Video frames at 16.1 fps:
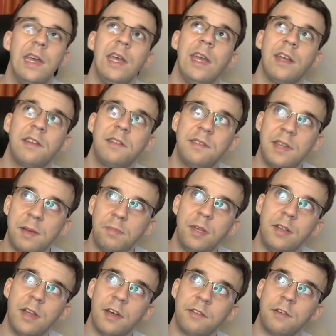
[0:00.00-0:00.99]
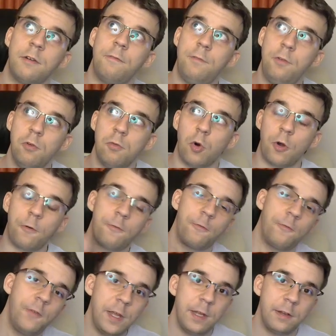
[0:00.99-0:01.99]
except it does a few more
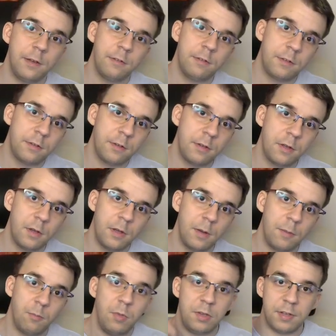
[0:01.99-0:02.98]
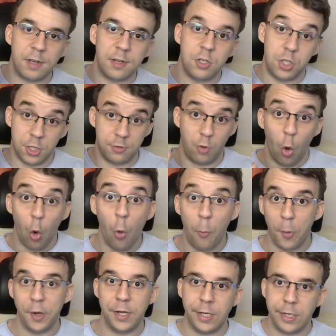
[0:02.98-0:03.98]
things besides just
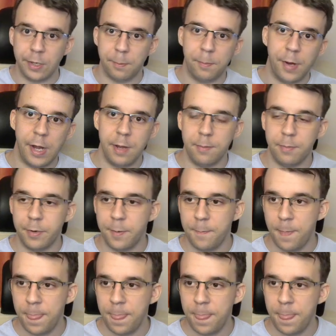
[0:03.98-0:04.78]
opening a pipe.